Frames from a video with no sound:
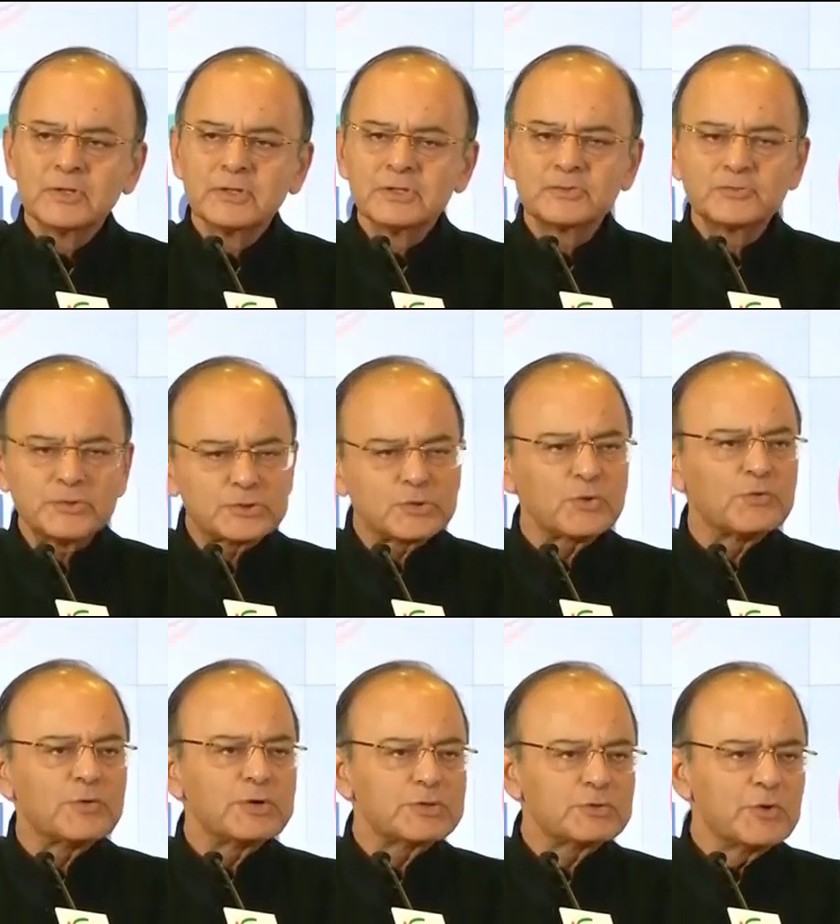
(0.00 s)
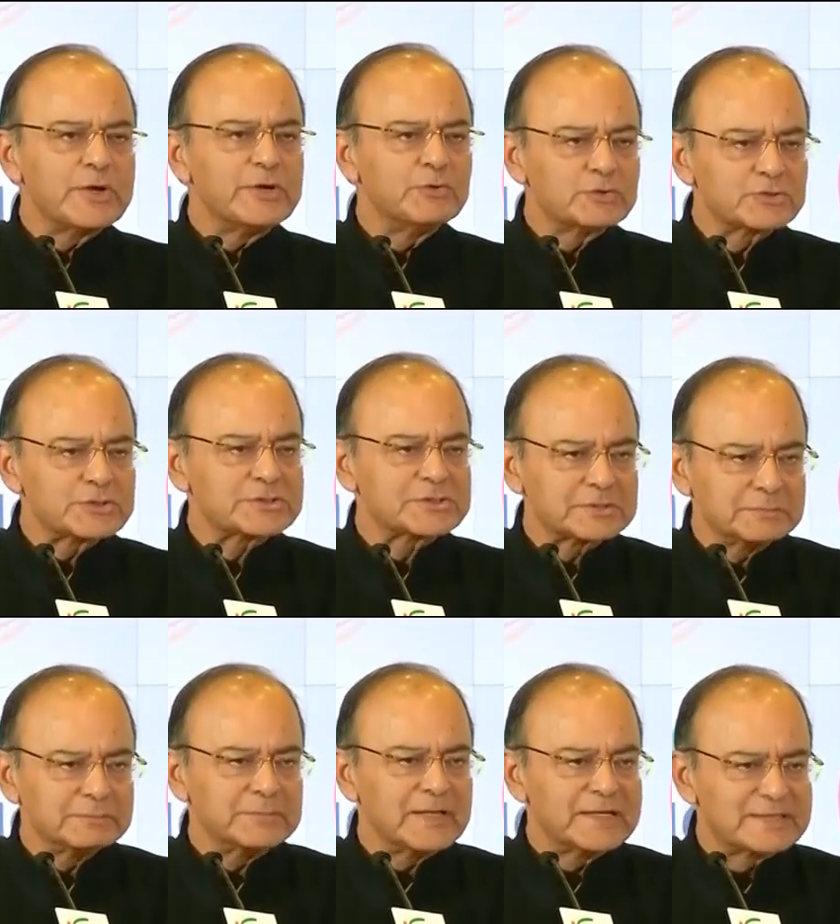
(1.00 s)
switch over to a new
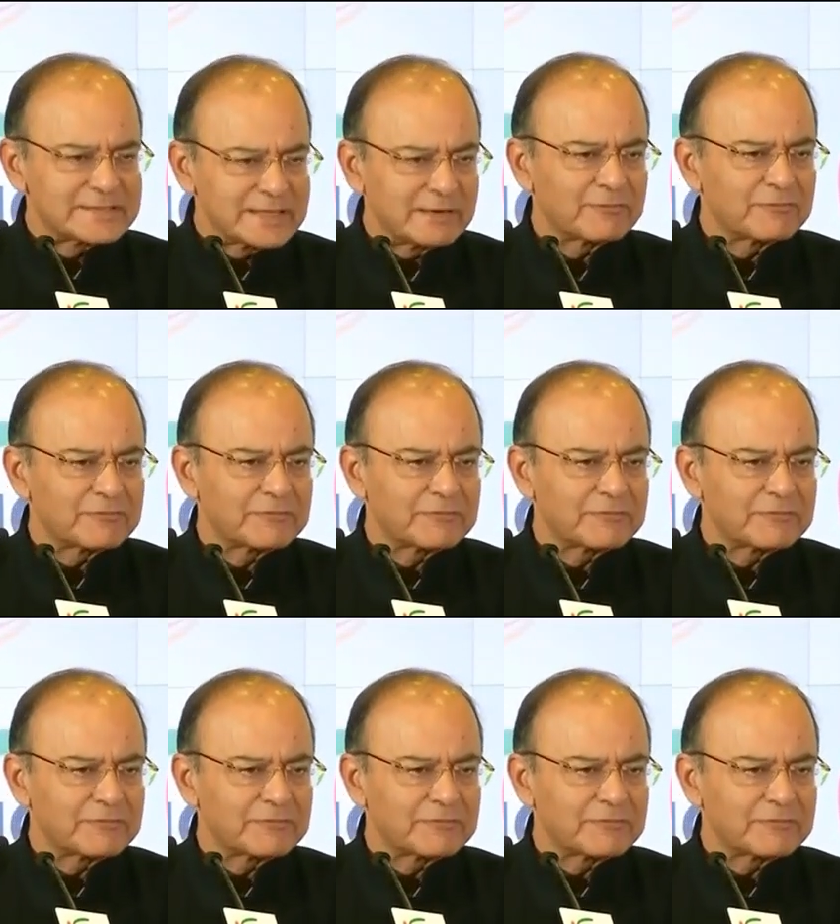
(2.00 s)
system itself.